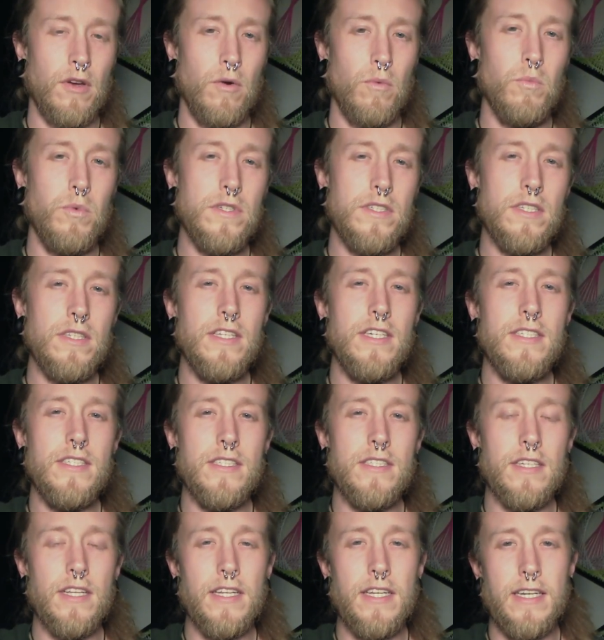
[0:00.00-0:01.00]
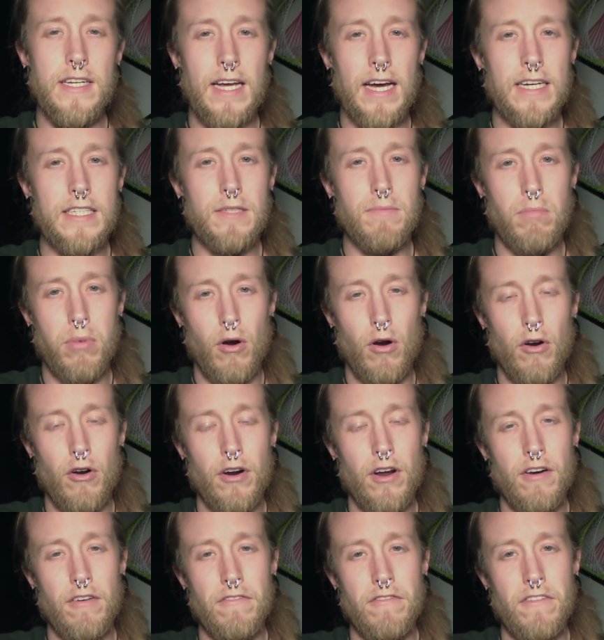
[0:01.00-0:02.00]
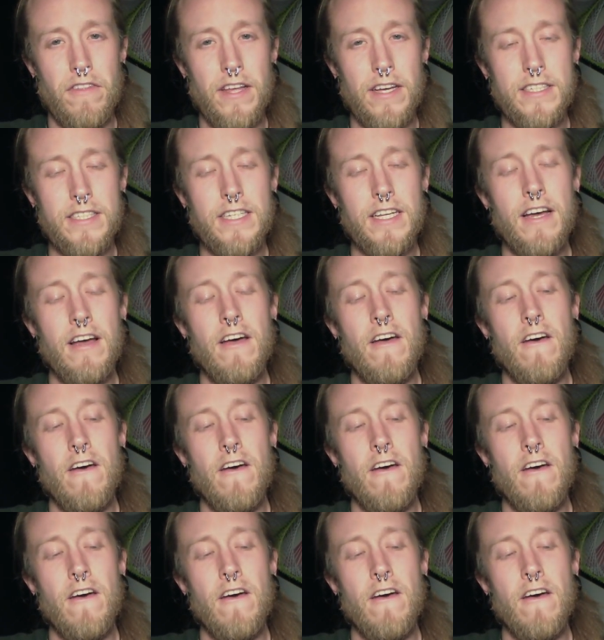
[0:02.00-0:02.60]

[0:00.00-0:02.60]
which leads into the next part of this